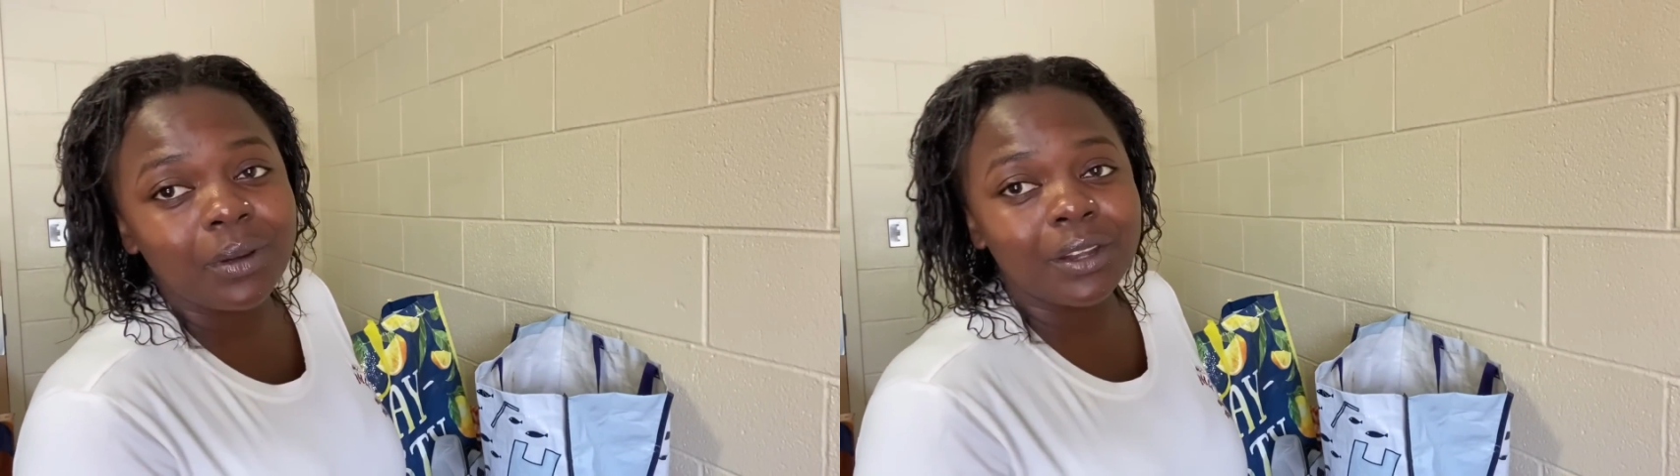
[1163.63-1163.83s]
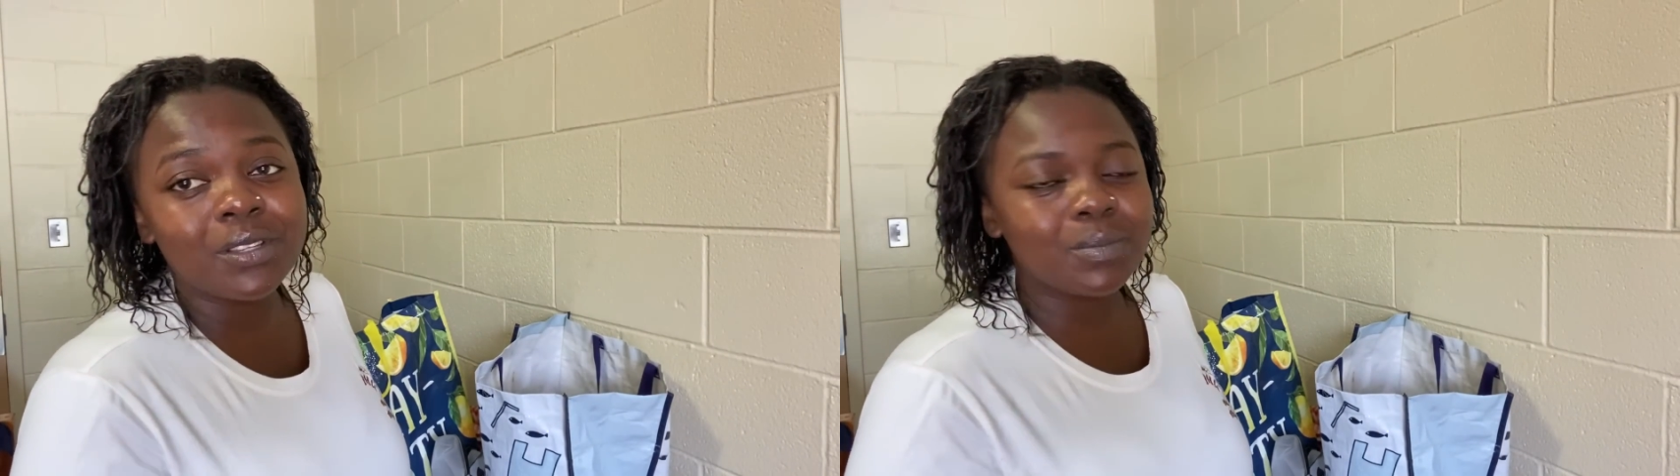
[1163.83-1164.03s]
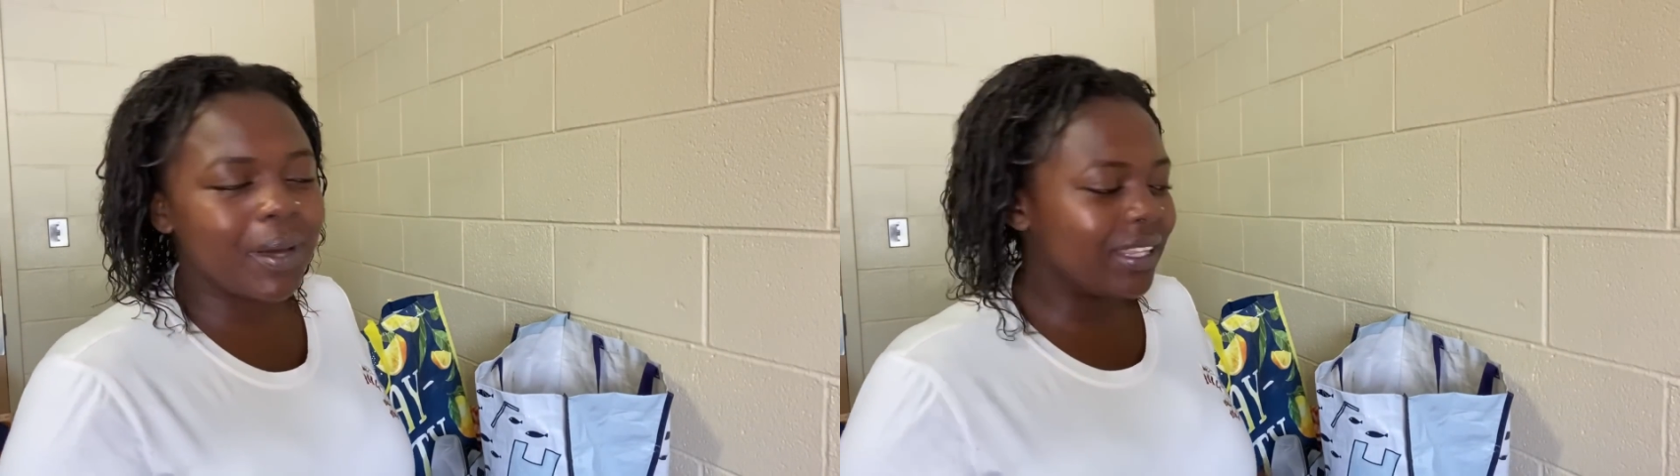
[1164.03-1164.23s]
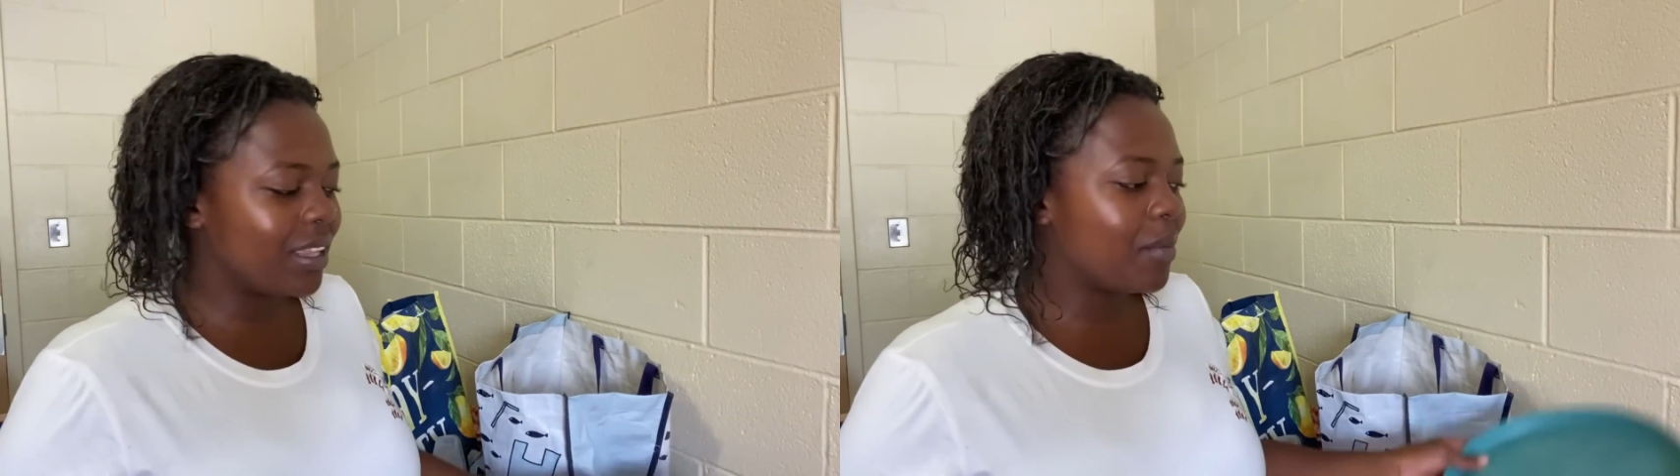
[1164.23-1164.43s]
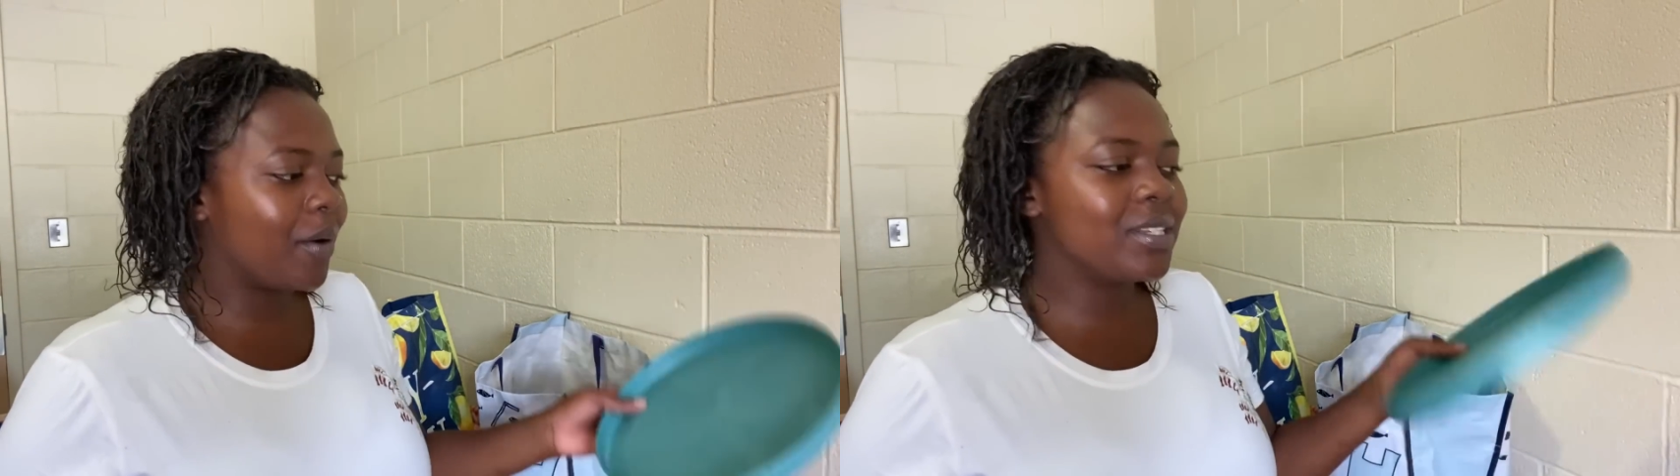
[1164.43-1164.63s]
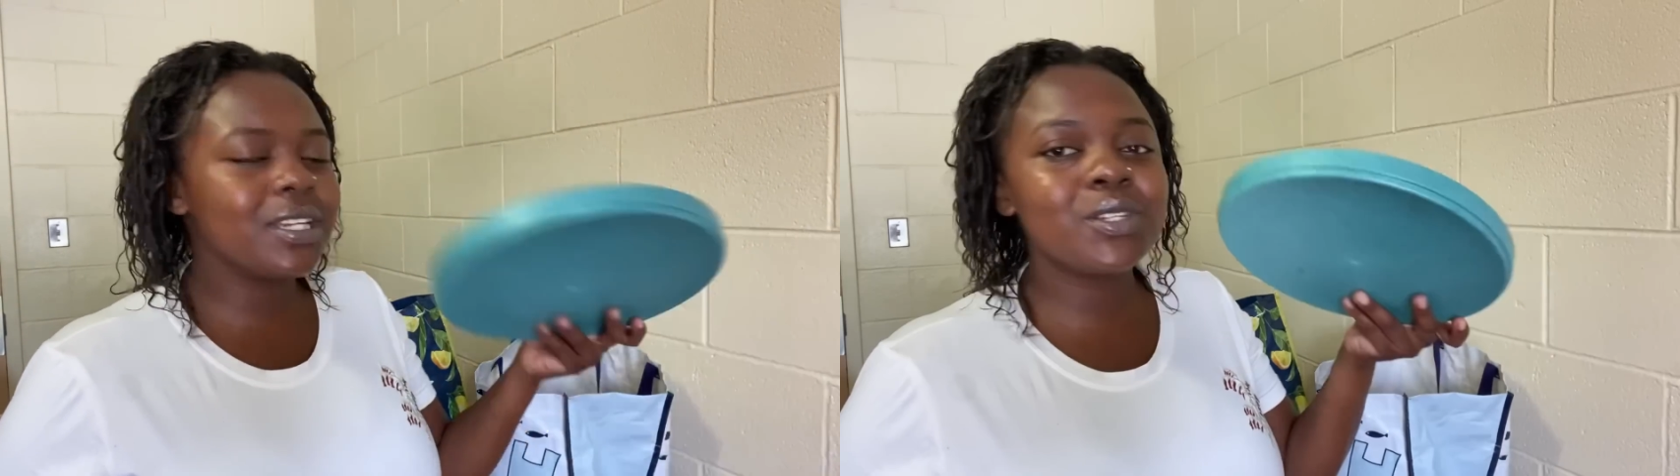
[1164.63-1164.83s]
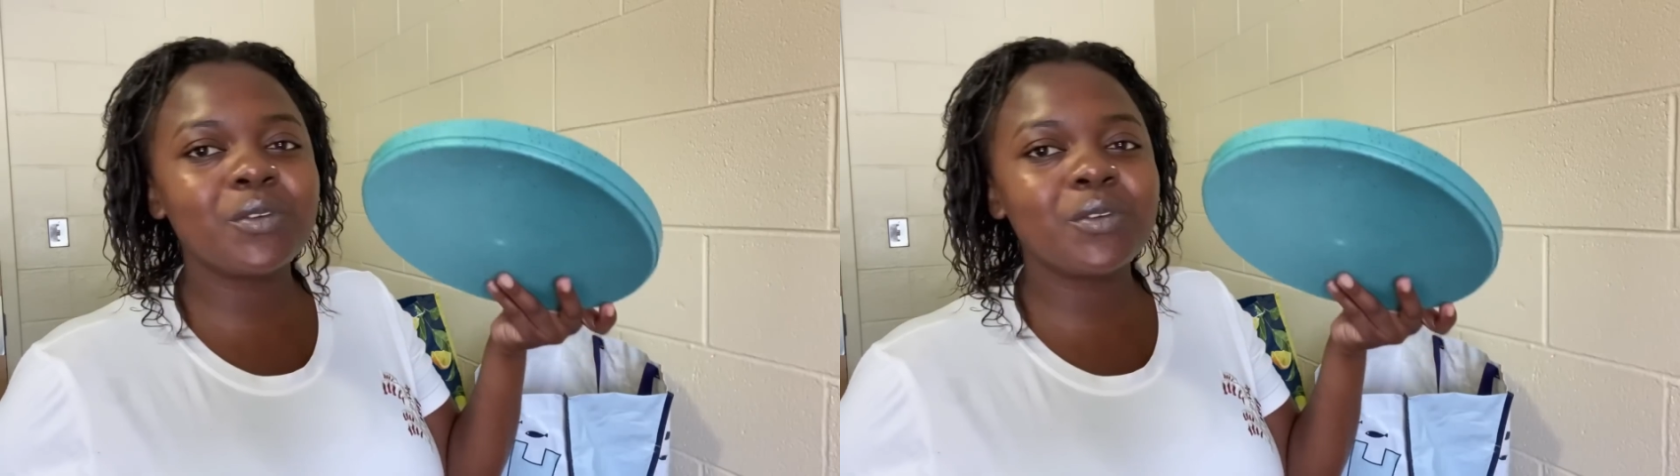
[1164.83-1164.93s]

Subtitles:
when I was buying them, I wanted